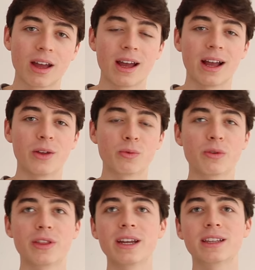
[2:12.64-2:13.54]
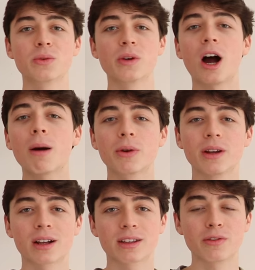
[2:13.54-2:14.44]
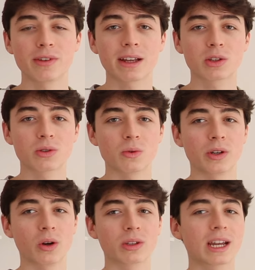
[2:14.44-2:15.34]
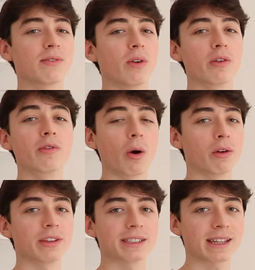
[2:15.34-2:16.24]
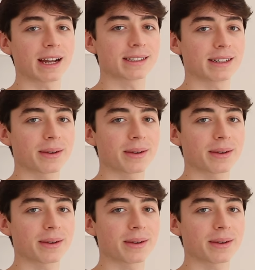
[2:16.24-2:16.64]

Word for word: And we think that we are productive, yet we don't get very far with this tactic.